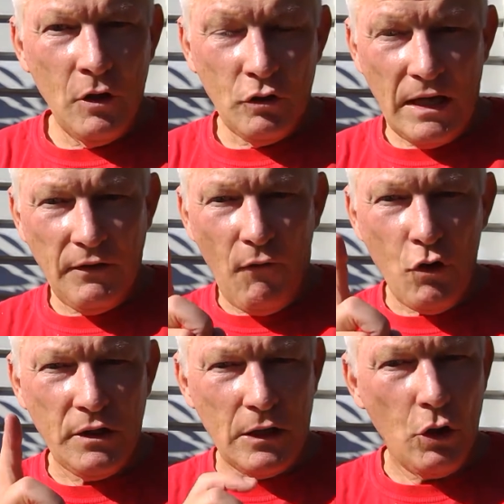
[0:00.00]
That's the
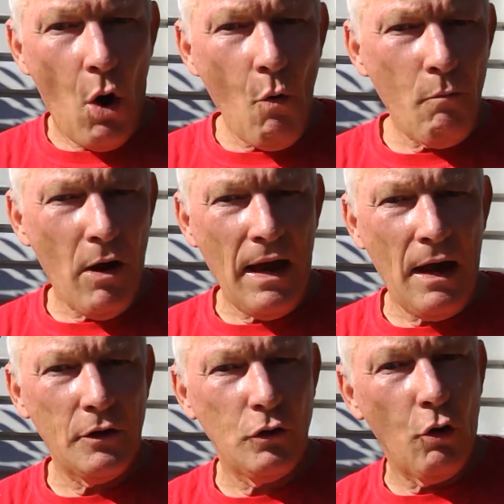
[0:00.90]
first thing. So I want my
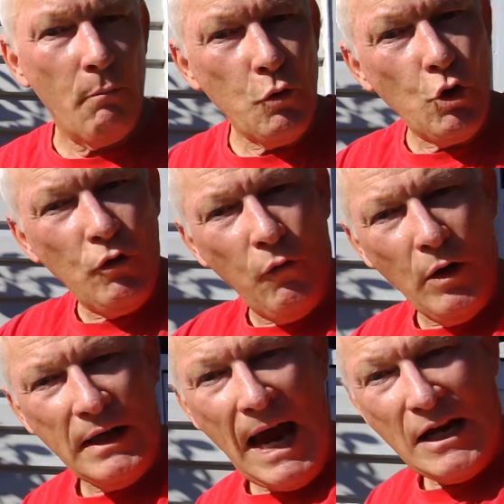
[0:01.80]
house to look beautiful
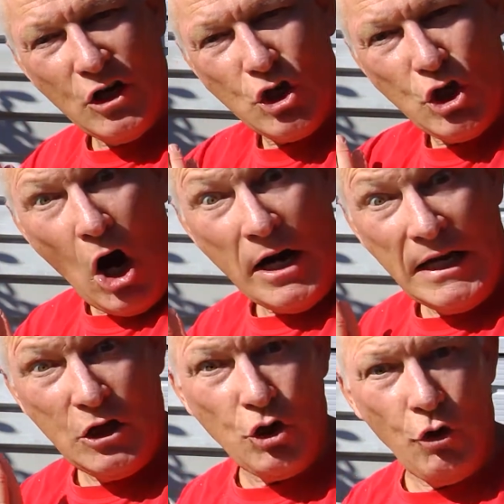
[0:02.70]
again and shiny
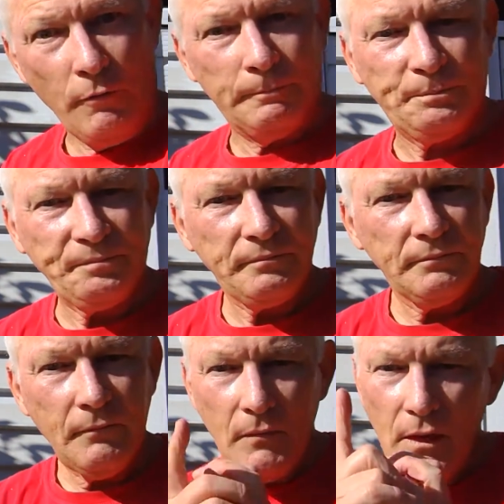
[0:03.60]
and new.
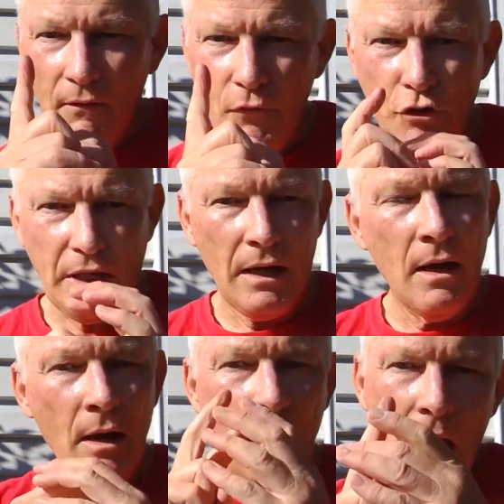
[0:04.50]
First thing.
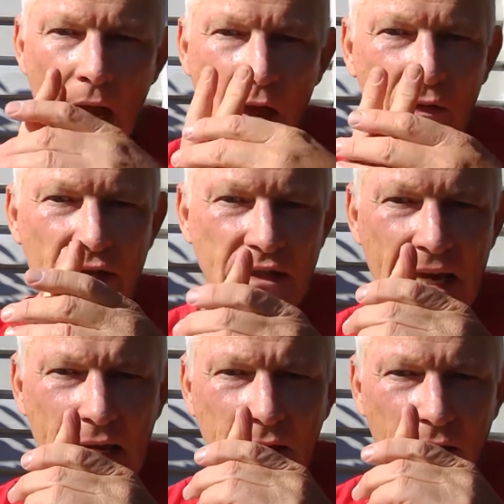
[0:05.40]
The
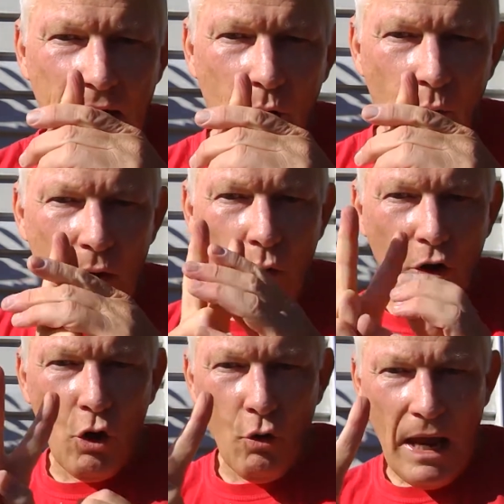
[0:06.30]
second thing we want
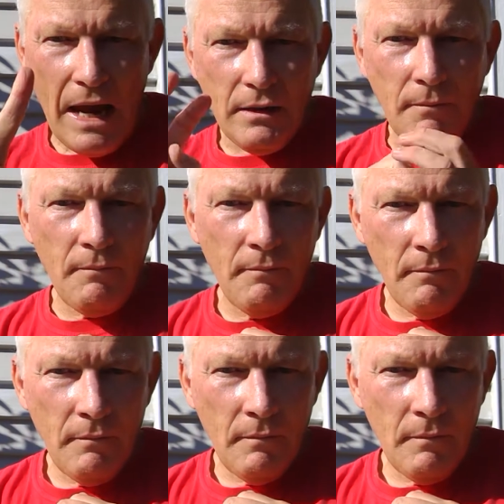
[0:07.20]
to look at
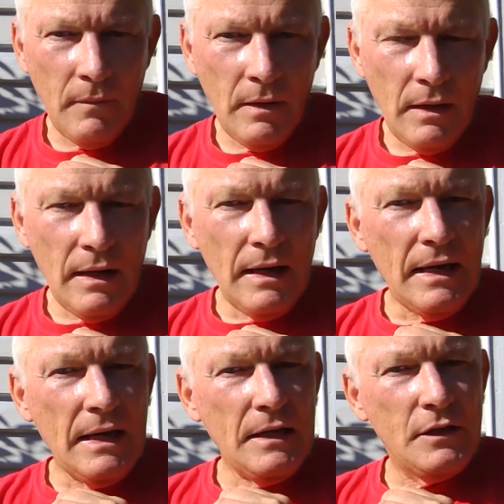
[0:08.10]

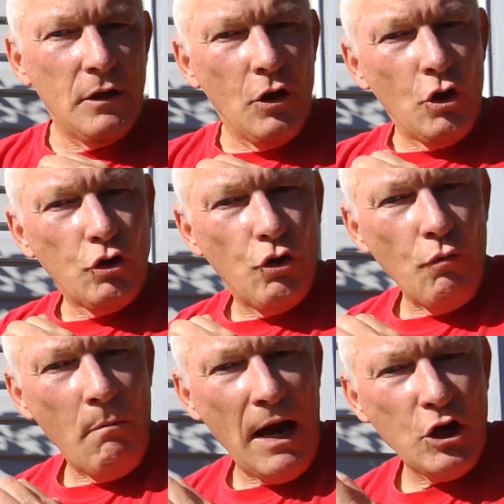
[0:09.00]
is to
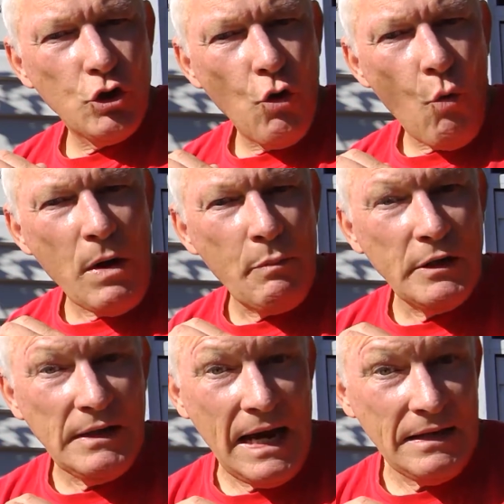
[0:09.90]
make sure we
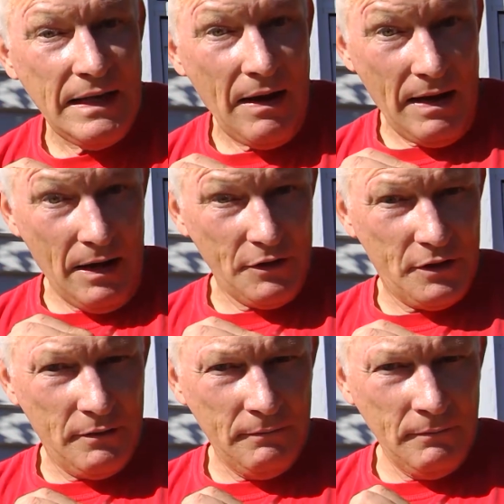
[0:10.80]
protect our house.